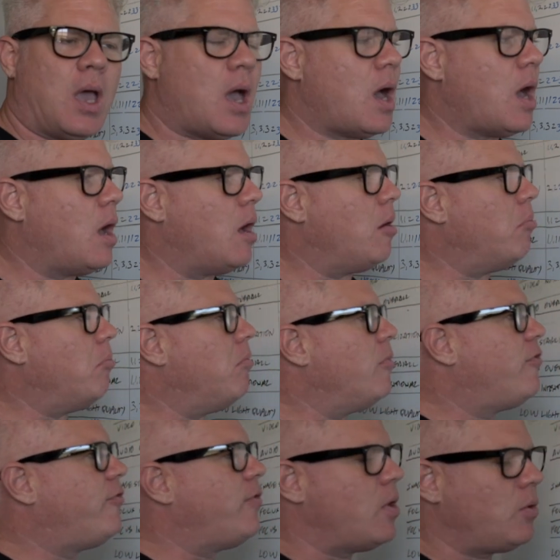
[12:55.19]

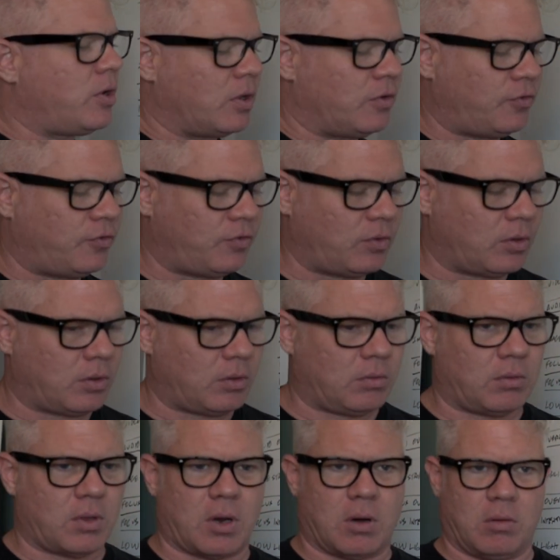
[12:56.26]
focus
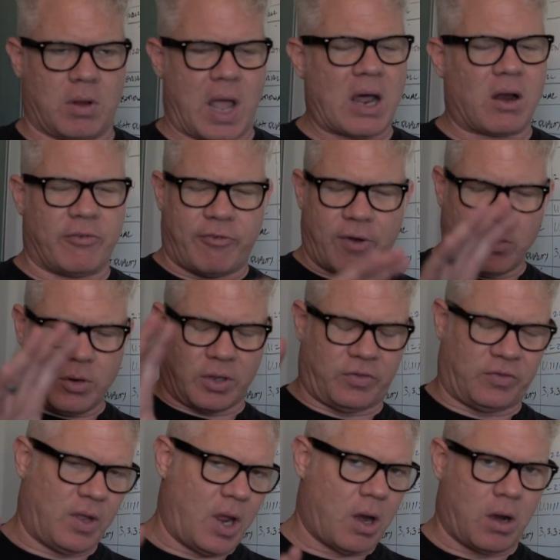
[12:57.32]
or out of
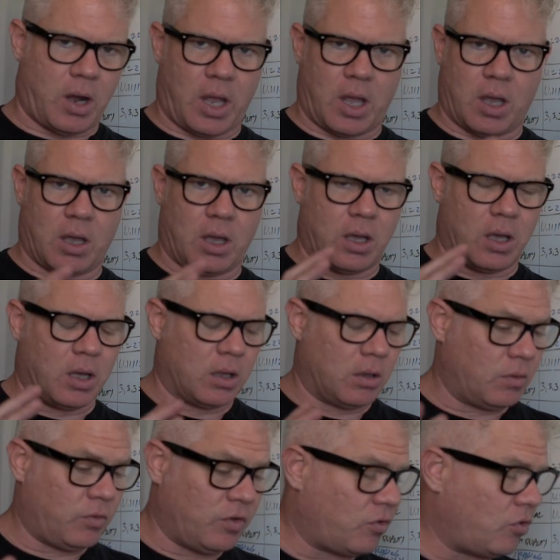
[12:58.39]
focus
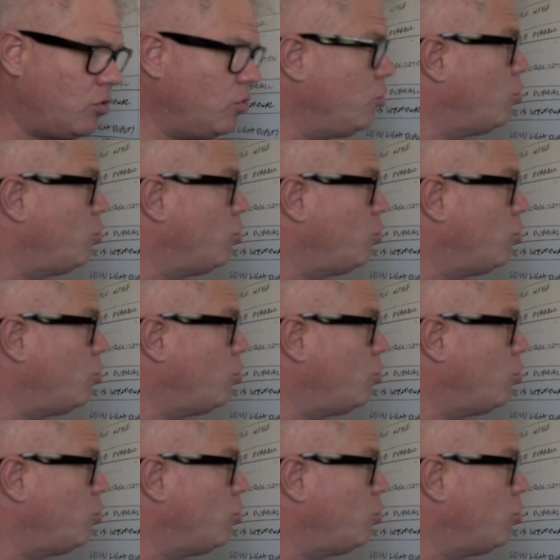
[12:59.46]
area. Just